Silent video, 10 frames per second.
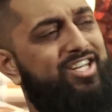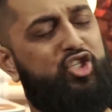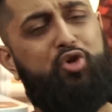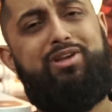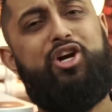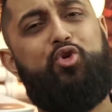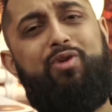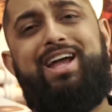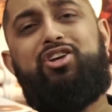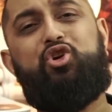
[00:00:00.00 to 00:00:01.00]
it's going to be a
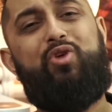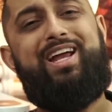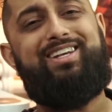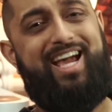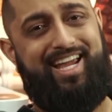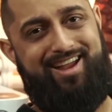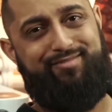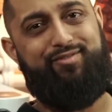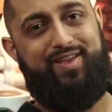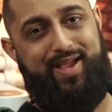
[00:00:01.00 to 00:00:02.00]
great, great decade
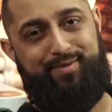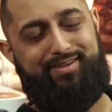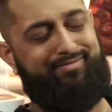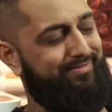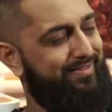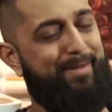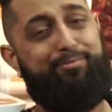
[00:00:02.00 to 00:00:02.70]
for gaming. I